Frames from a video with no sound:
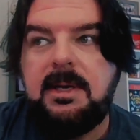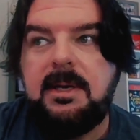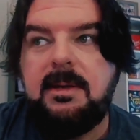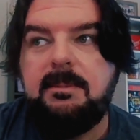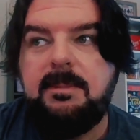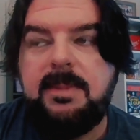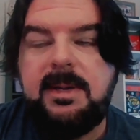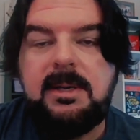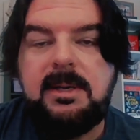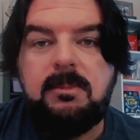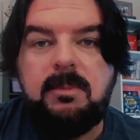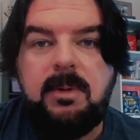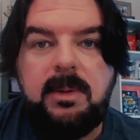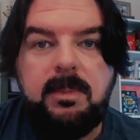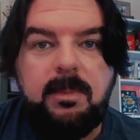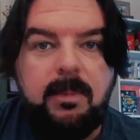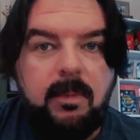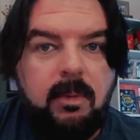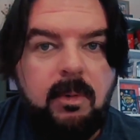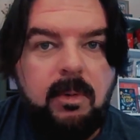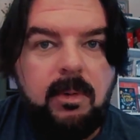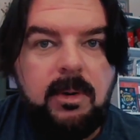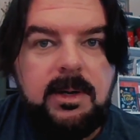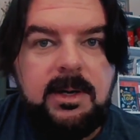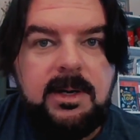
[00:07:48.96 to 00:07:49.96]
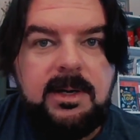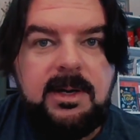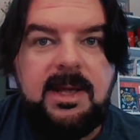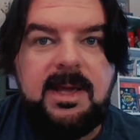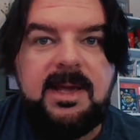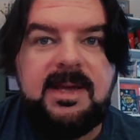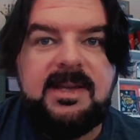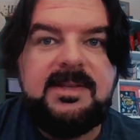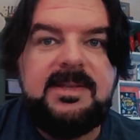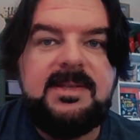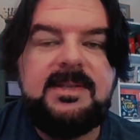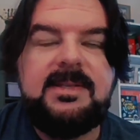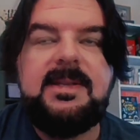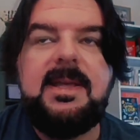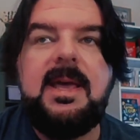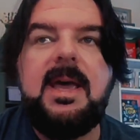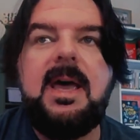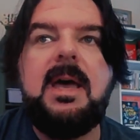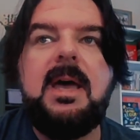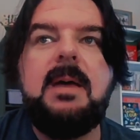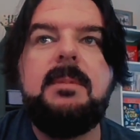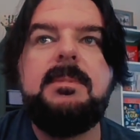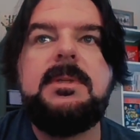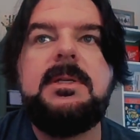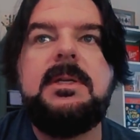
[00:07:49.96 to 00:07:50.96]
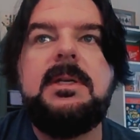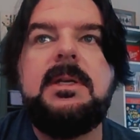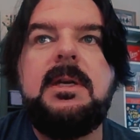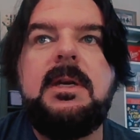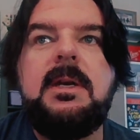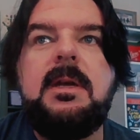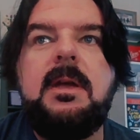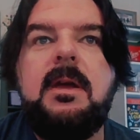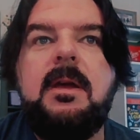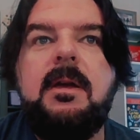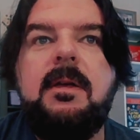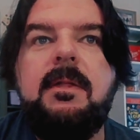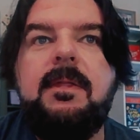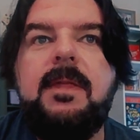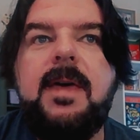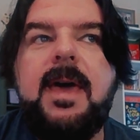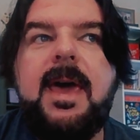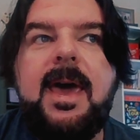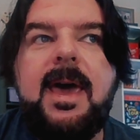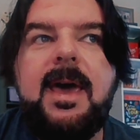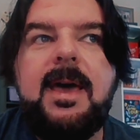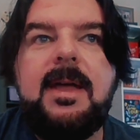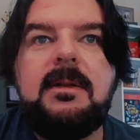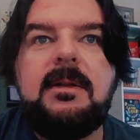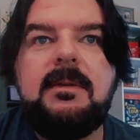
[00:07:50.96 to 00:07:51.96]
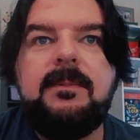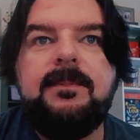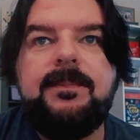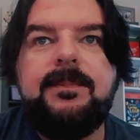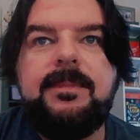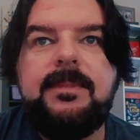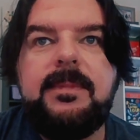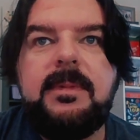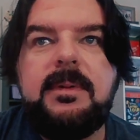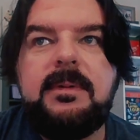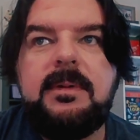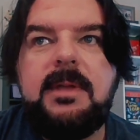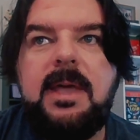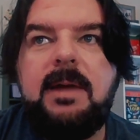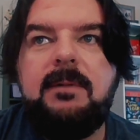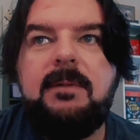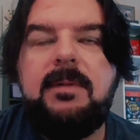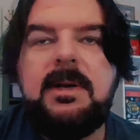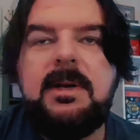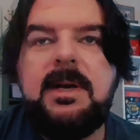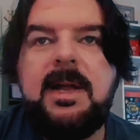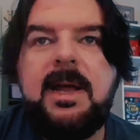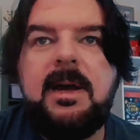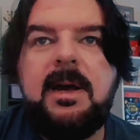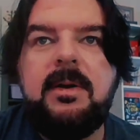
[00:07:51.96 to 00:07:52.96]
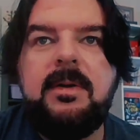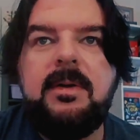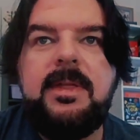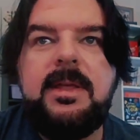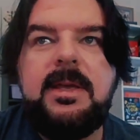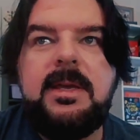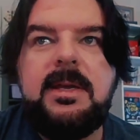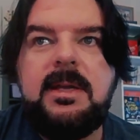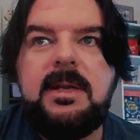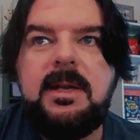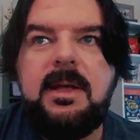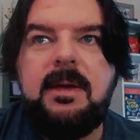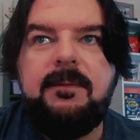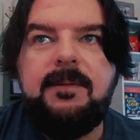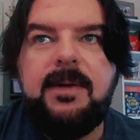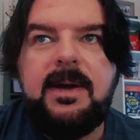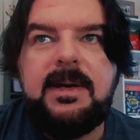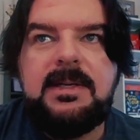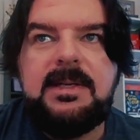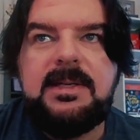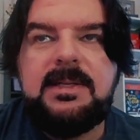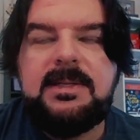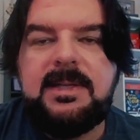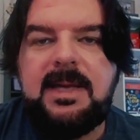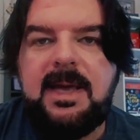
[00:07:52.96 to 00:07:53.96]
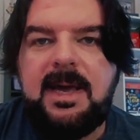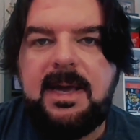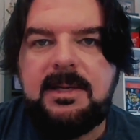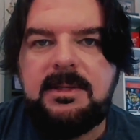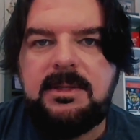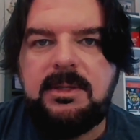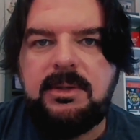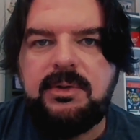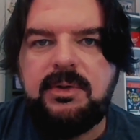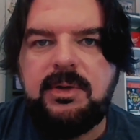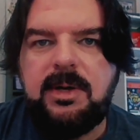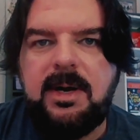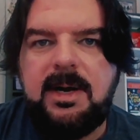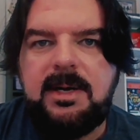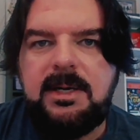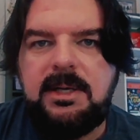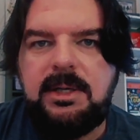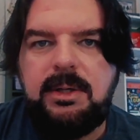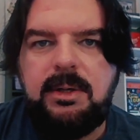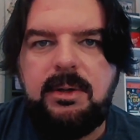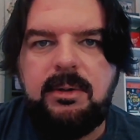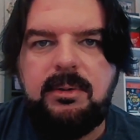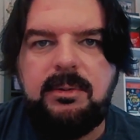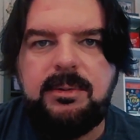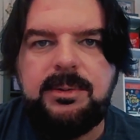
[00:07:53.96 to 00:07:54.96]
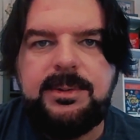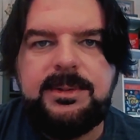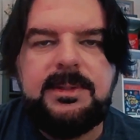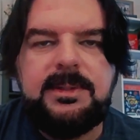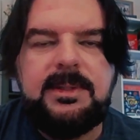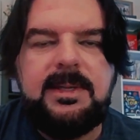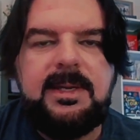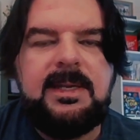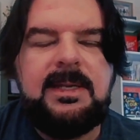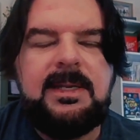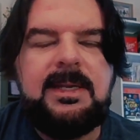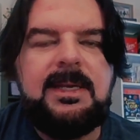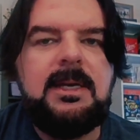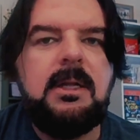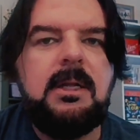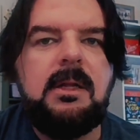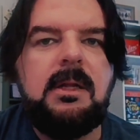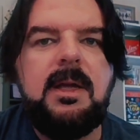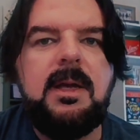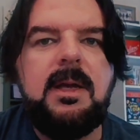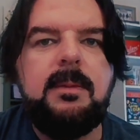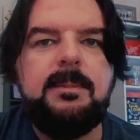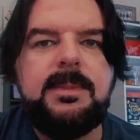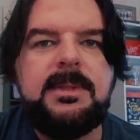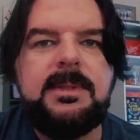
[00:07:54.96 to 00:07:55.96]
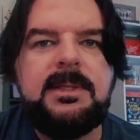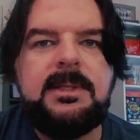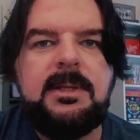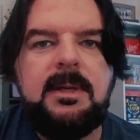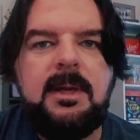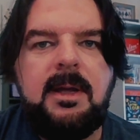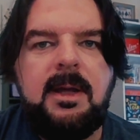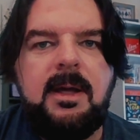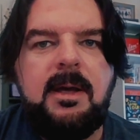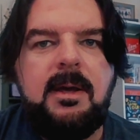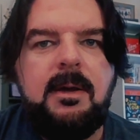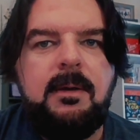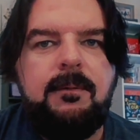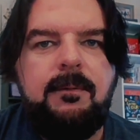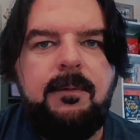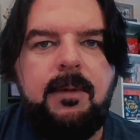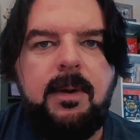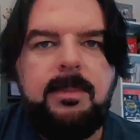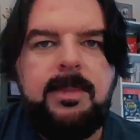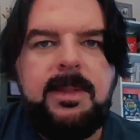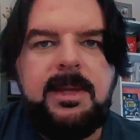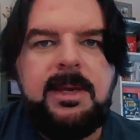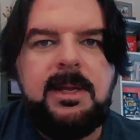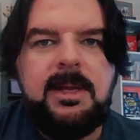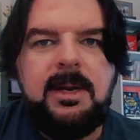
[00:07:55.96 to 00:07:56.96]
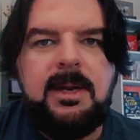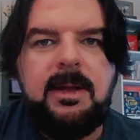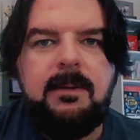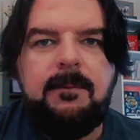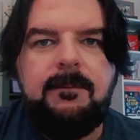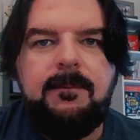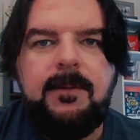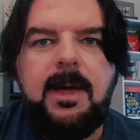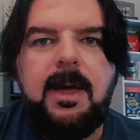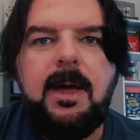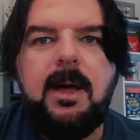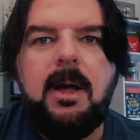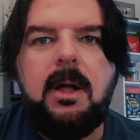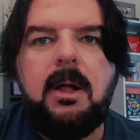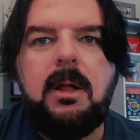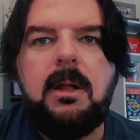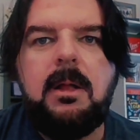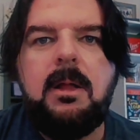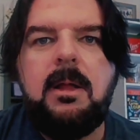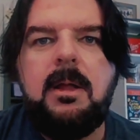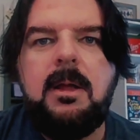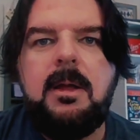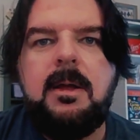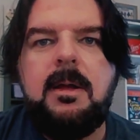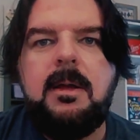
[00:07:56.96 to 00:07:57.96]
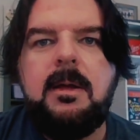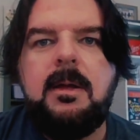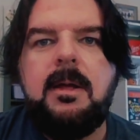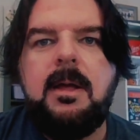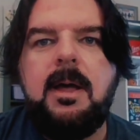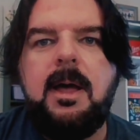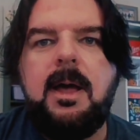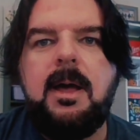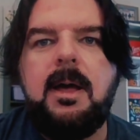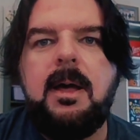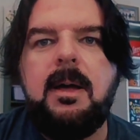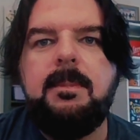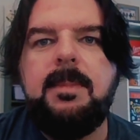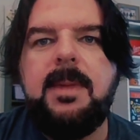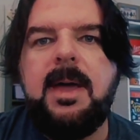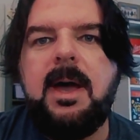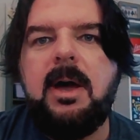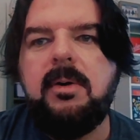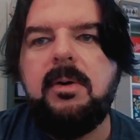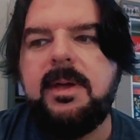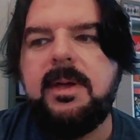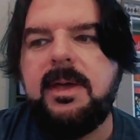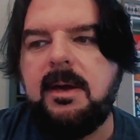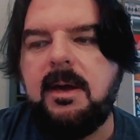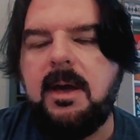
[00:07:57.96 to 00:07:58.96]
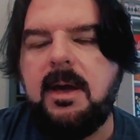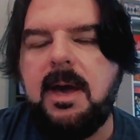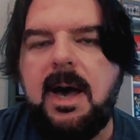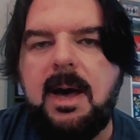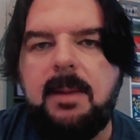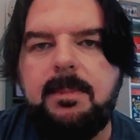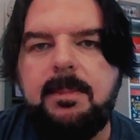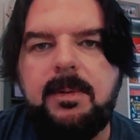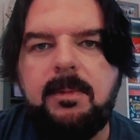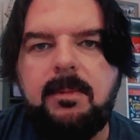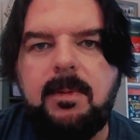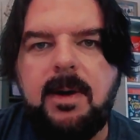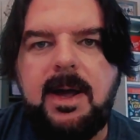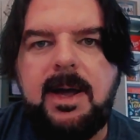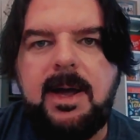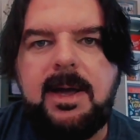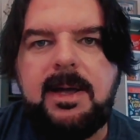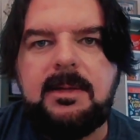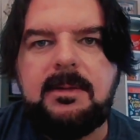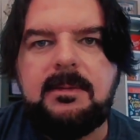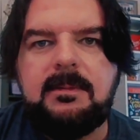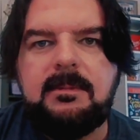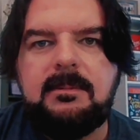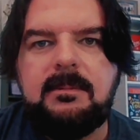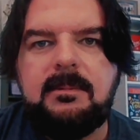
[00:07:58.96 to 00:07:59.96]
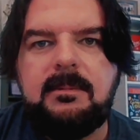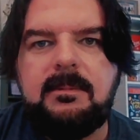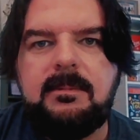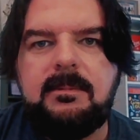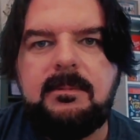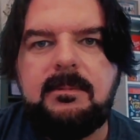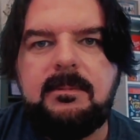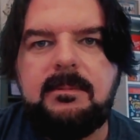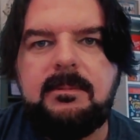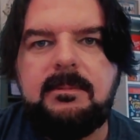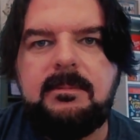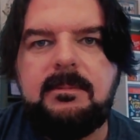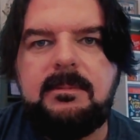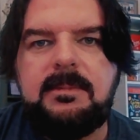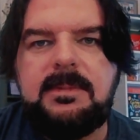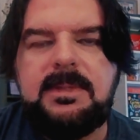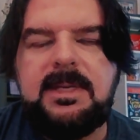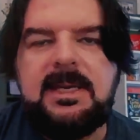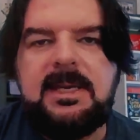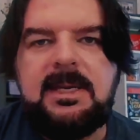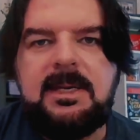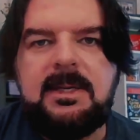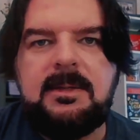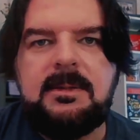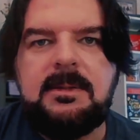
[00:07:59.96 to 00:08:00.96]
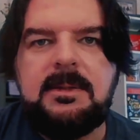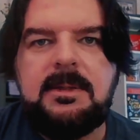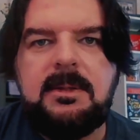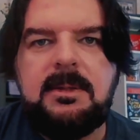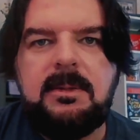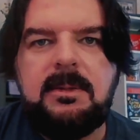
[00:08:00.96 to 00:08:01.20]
being reported, except that every now and then, if I decide to try to use any clips from the NFL, um, I'll get copyright dinged,